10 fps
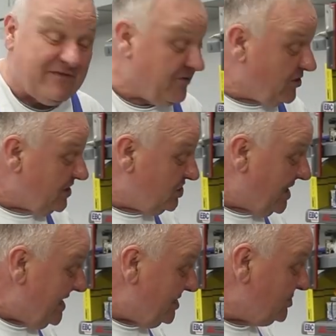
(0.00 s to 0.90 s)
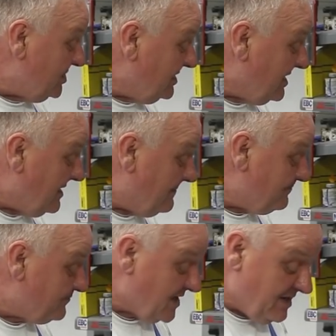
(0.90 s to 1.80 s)
If you're going to change
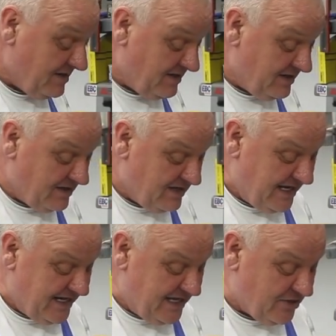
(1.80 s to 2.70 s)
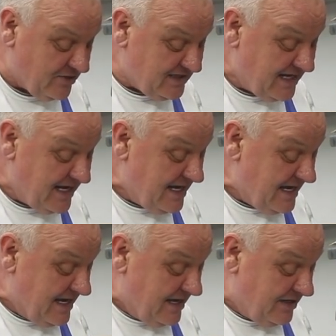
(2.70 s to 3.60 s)
any gears,
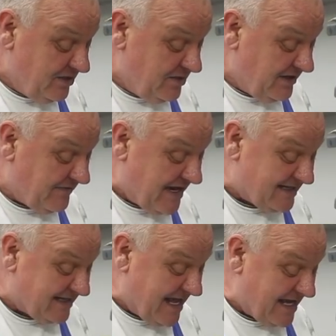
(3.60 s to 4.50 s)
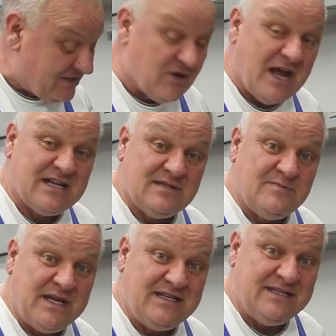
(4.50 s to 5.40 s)
if it has an X or not is a
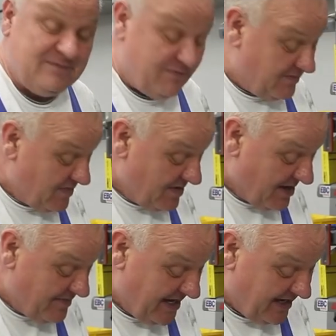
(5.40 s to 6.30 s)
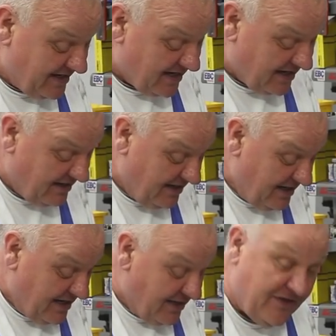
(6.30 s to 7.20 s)
big thing
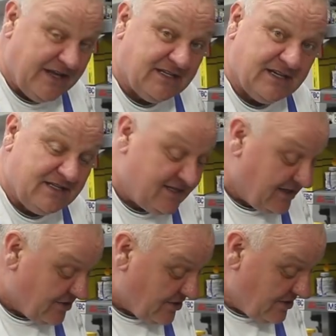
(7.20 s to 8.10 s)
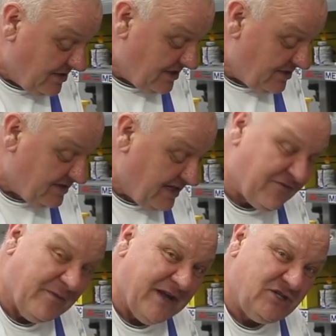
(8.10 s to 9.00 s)
to consider. There's
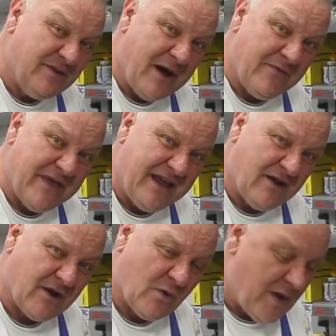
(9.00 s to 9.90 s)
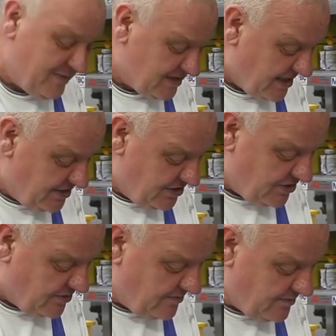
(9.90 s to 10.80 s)
information about that on our website too.